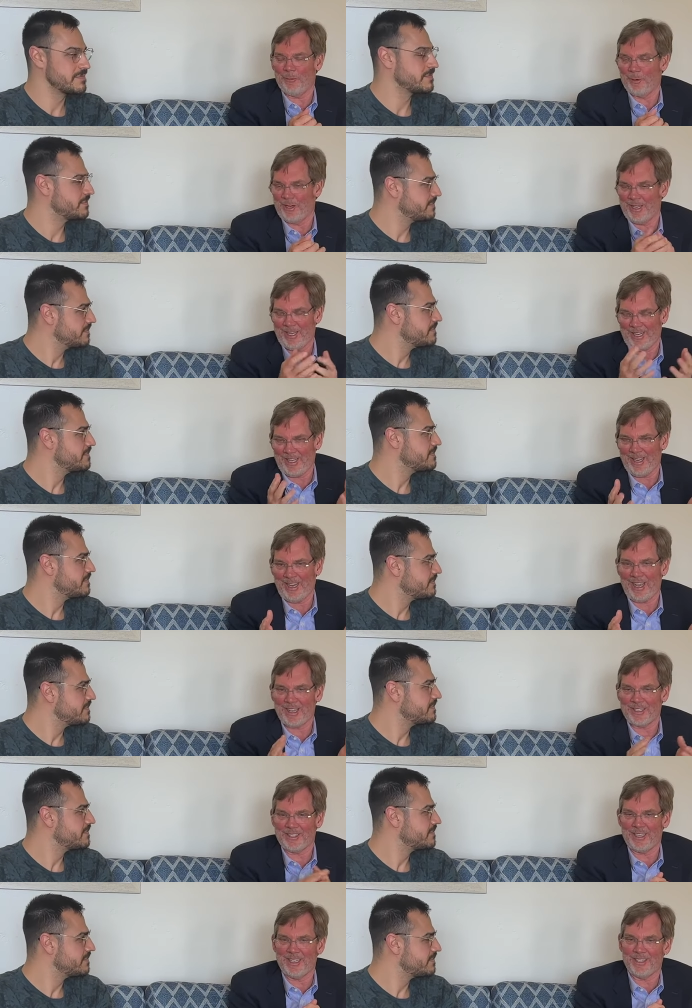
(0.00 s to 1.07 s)
Speaker 1: we're going to get
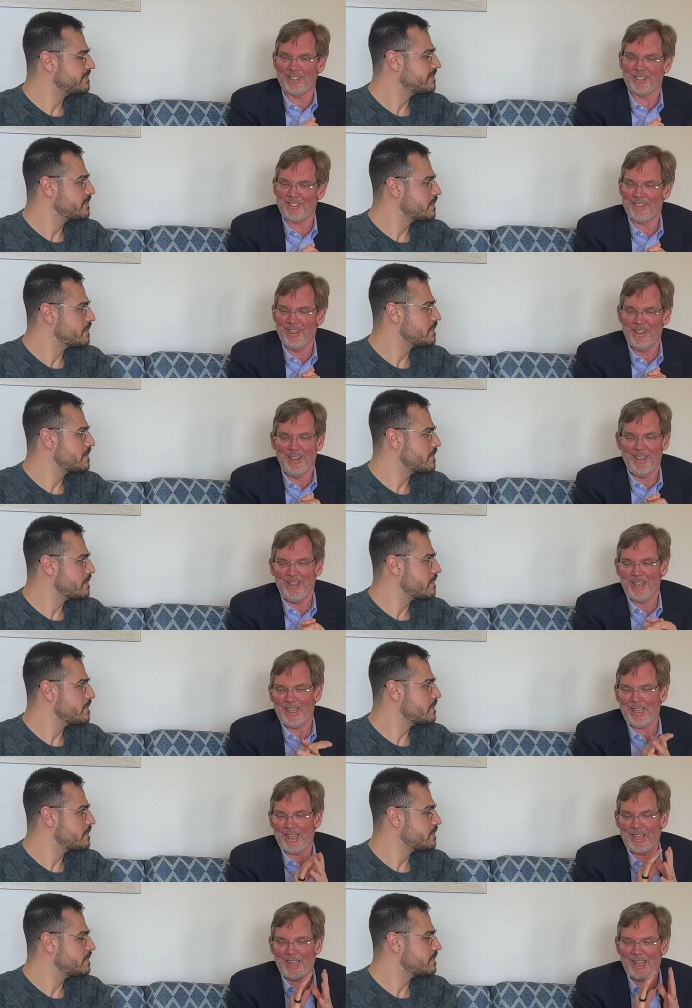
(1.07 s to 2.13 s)
access.
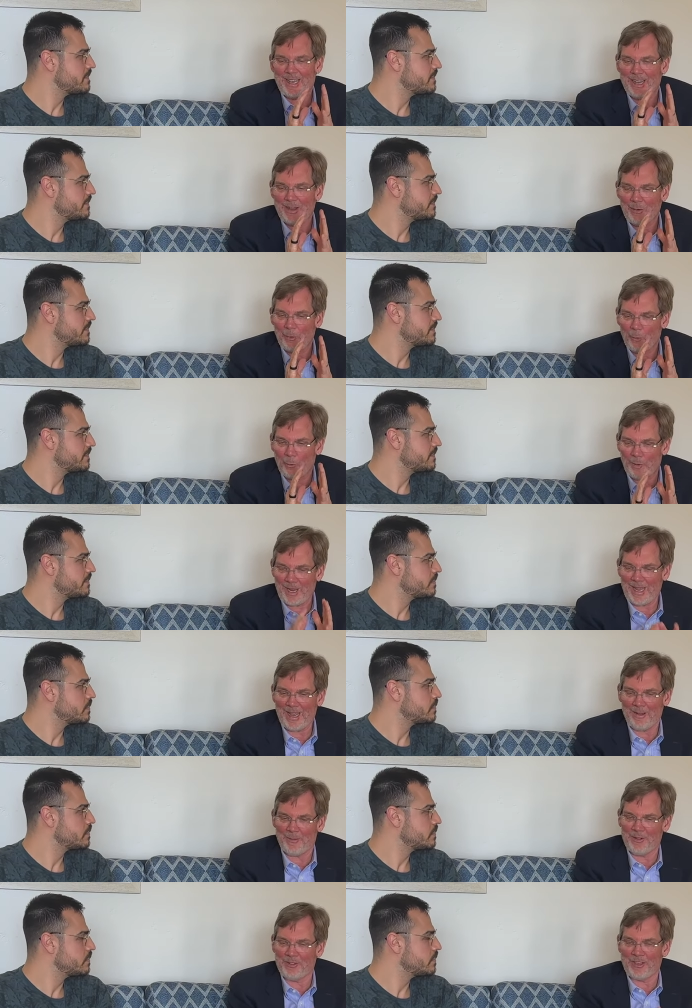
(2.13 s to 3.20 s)
We
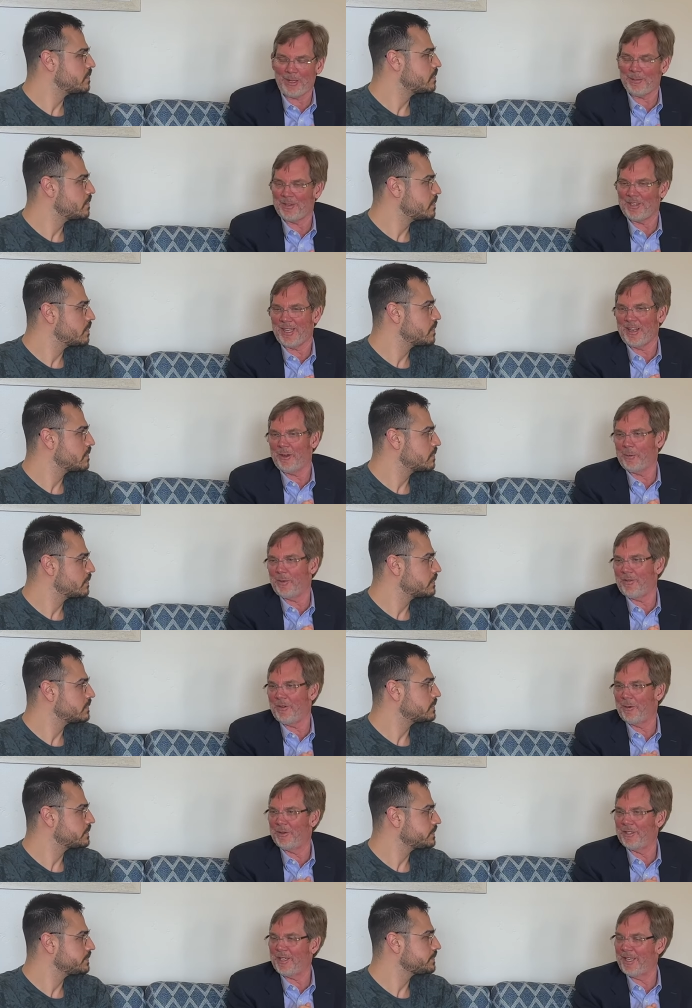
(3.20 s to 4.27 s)
have the same standard we've
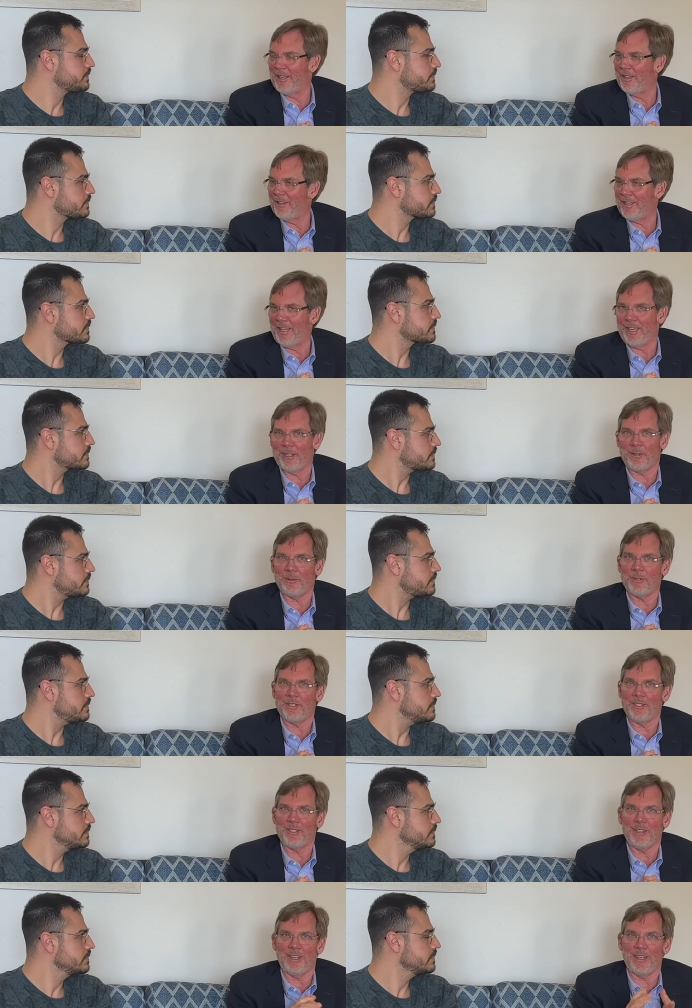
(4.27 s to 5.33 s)
always had on the
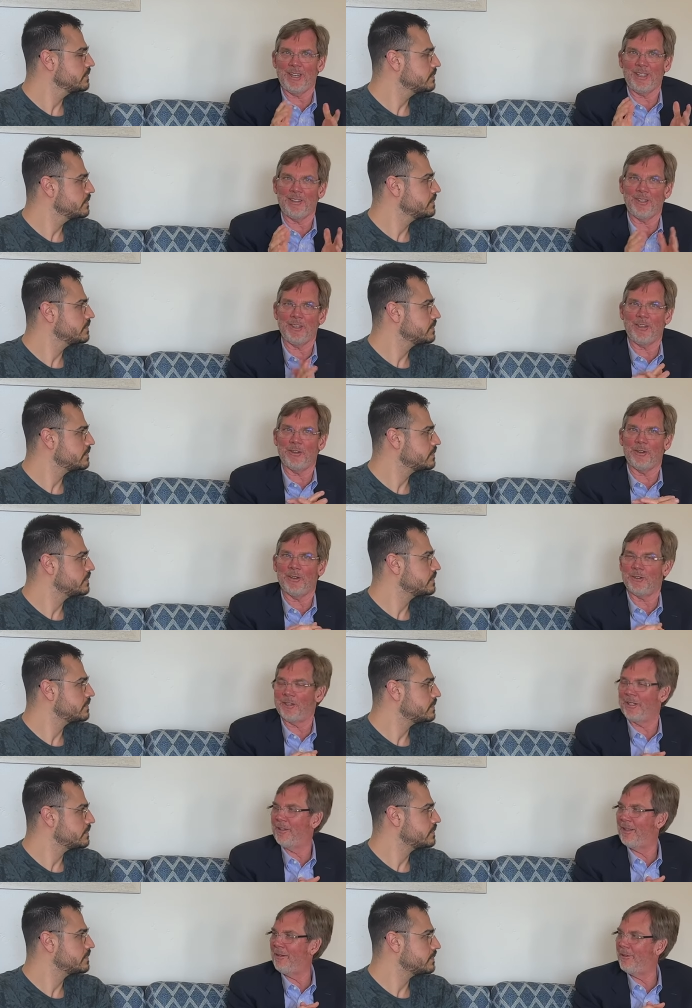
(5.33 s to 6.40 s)
accuracy side. I think you're
Speaker 2: all
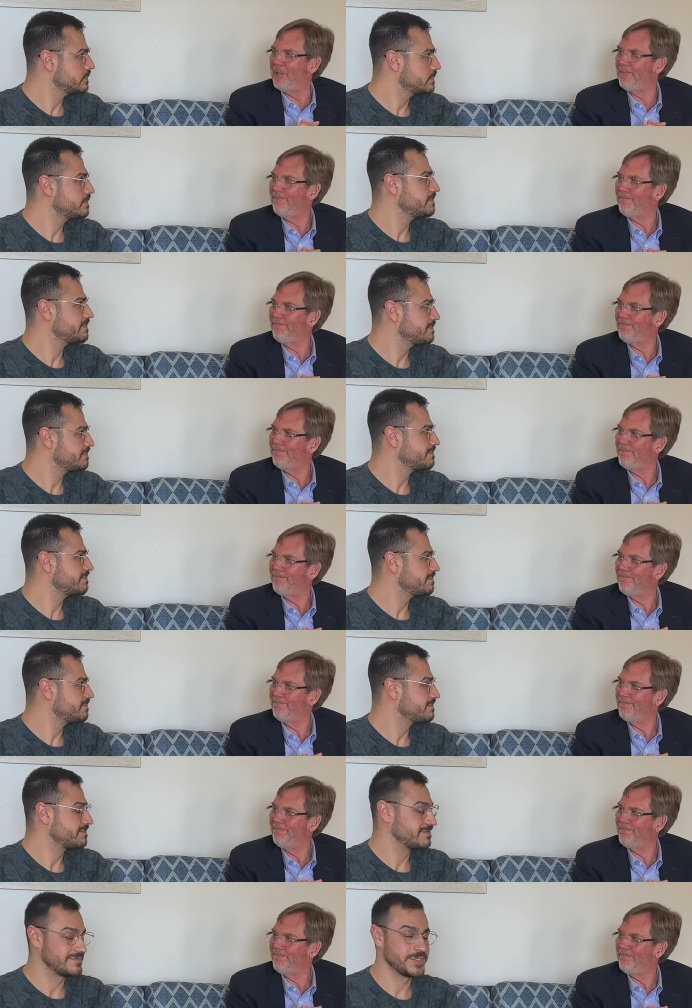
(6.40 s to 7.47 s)
going to love it.
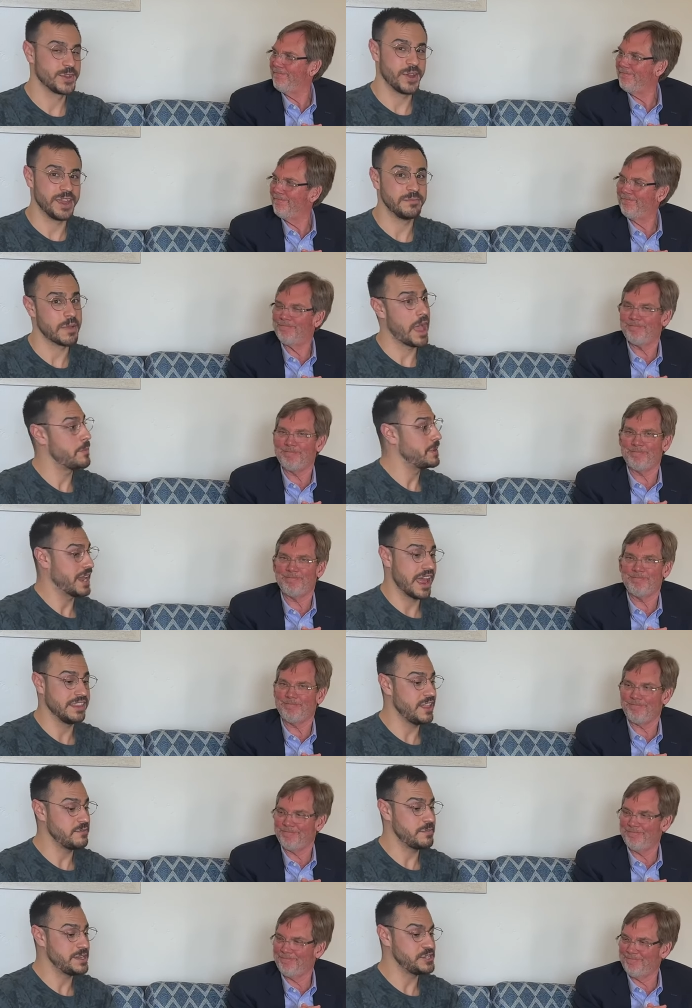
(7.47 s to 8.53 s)
Great. I mean, I
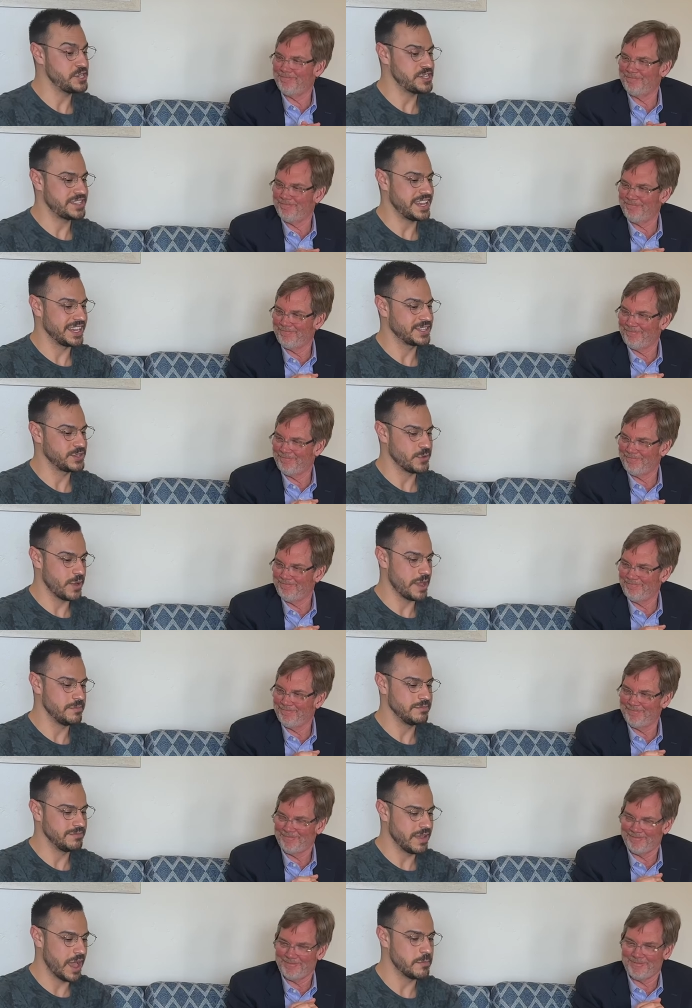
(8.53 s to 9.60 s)
love my G6, so
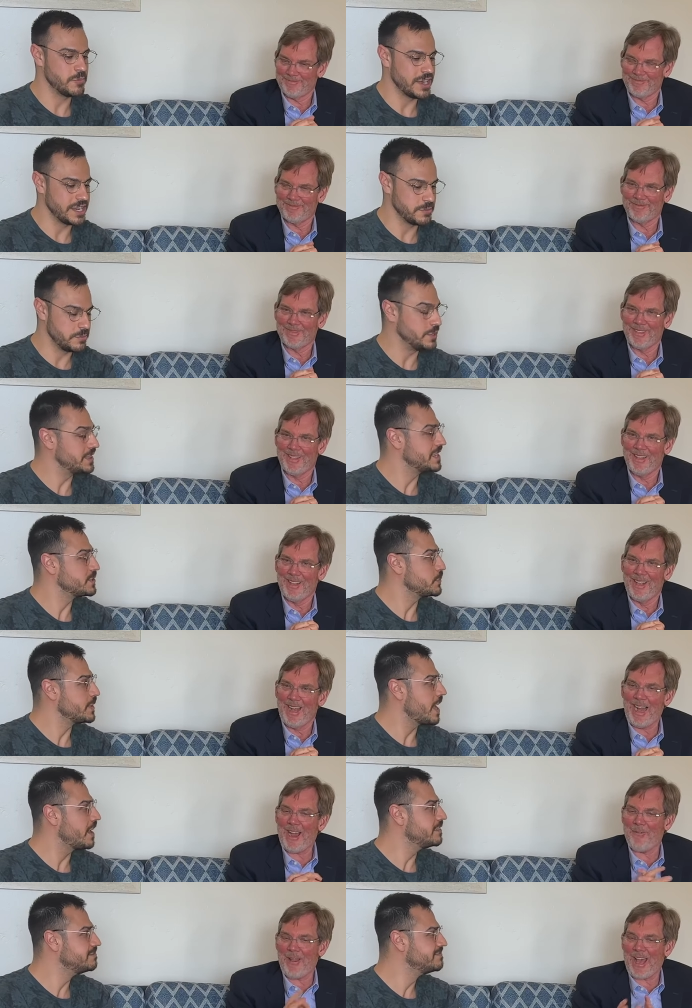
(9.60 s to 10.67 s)
I'm I'm ready to put this
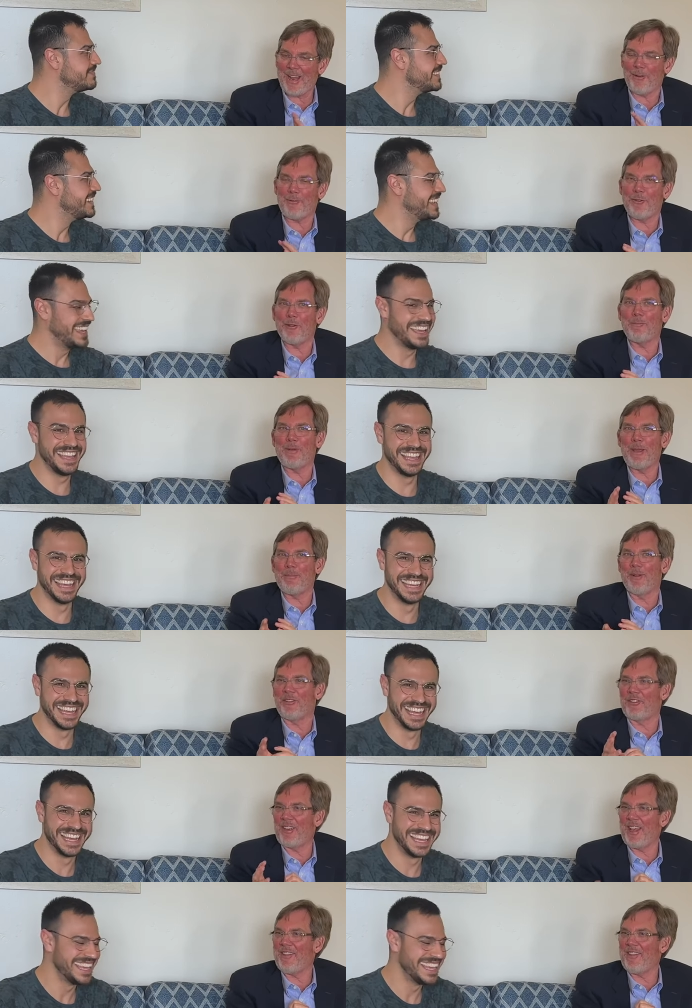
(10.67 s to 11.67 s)
one on. I've had a
Speaker 1: few people say